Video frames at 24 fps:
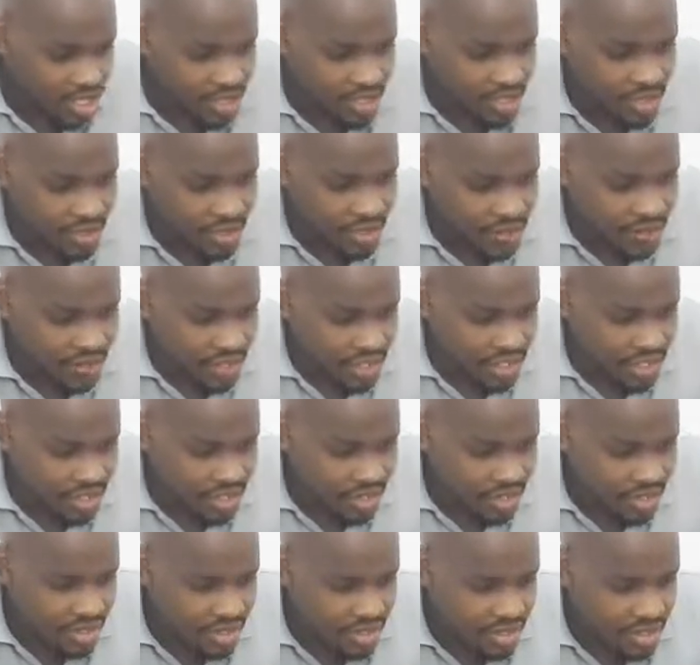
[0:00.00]
Sharifa
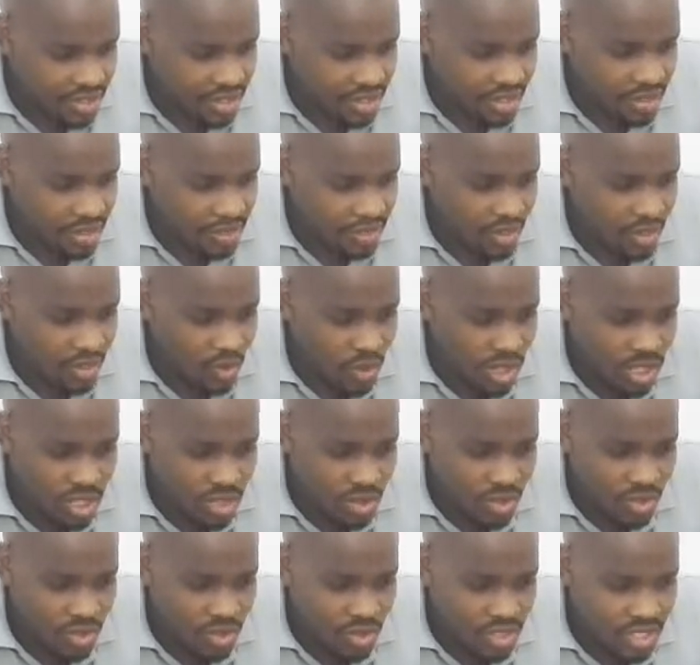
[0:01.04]
is asking me
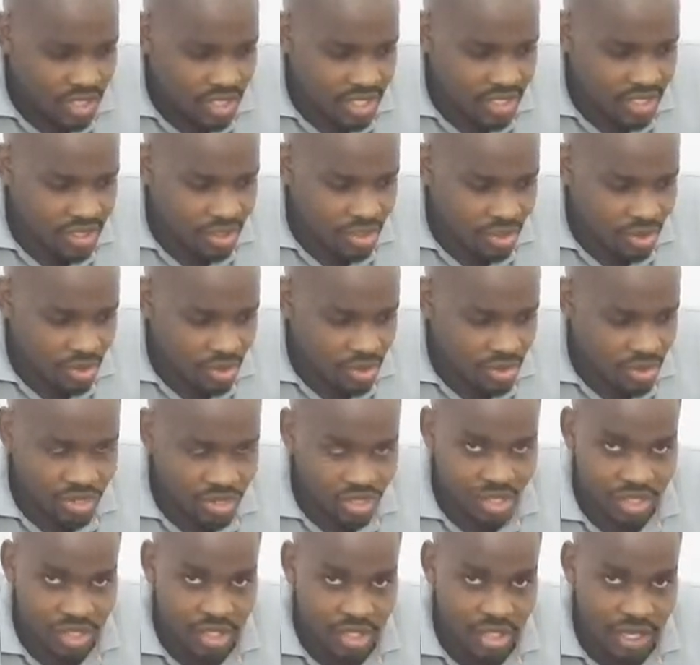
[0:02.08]
what causes
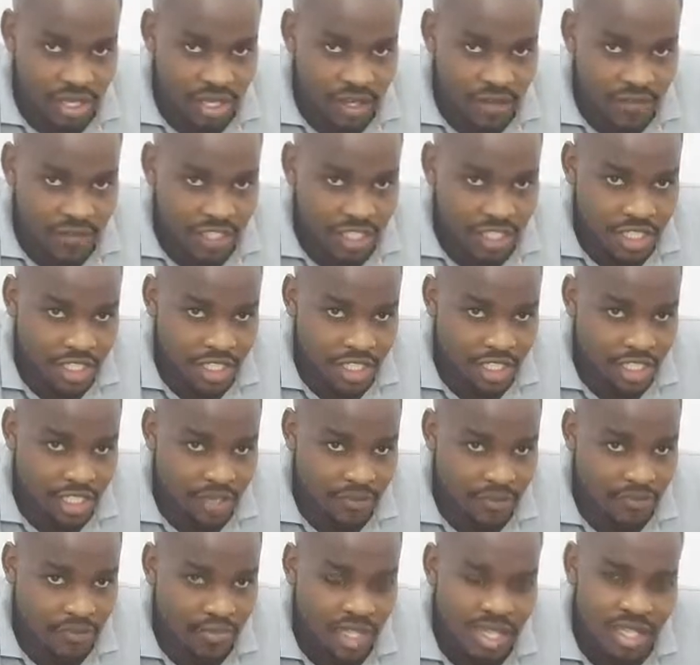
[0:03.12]
nausea after
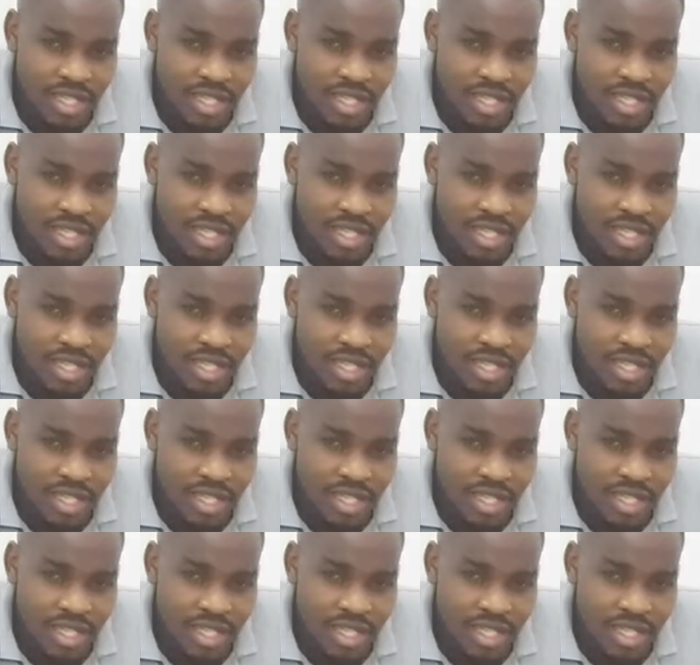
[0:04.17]
eating.